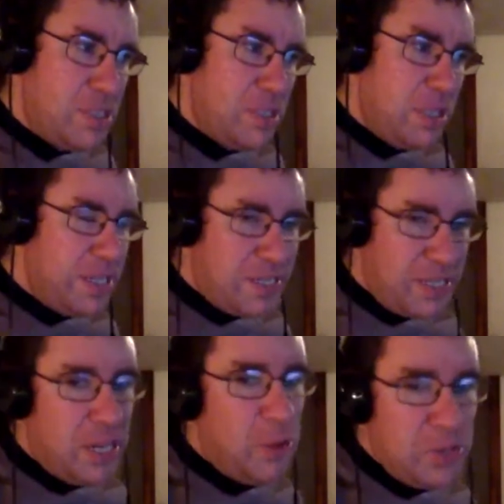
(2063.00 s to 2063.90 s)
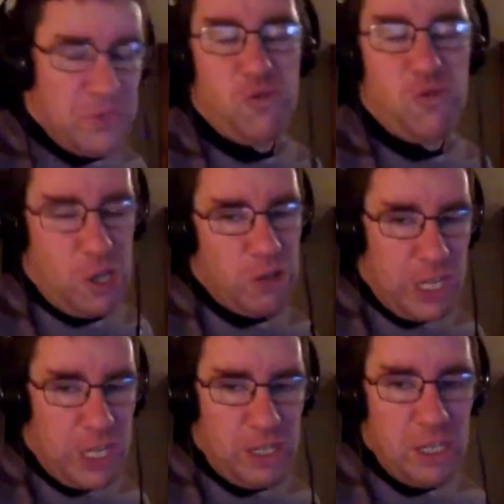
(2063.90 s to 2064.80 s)
like I said, I was
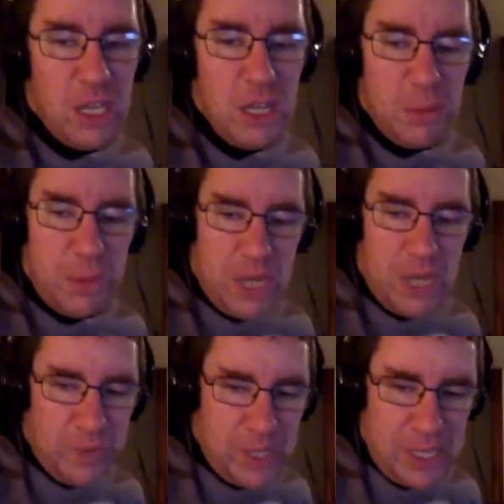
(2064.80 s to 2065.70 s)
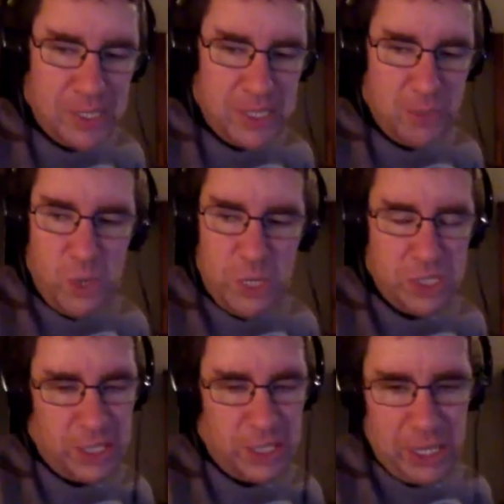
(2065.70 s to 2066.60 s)
frustrated, but I realized it
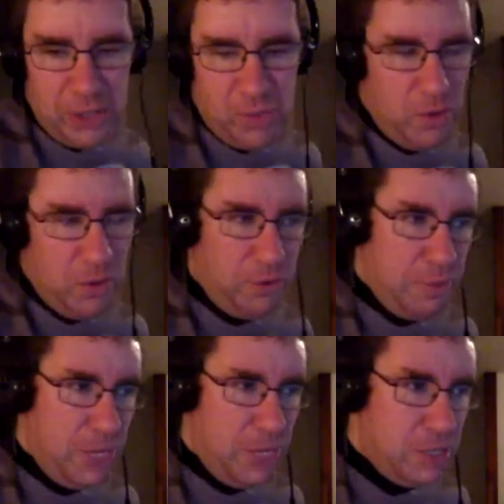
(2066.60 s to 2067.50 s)
wasn't the end of the road for me.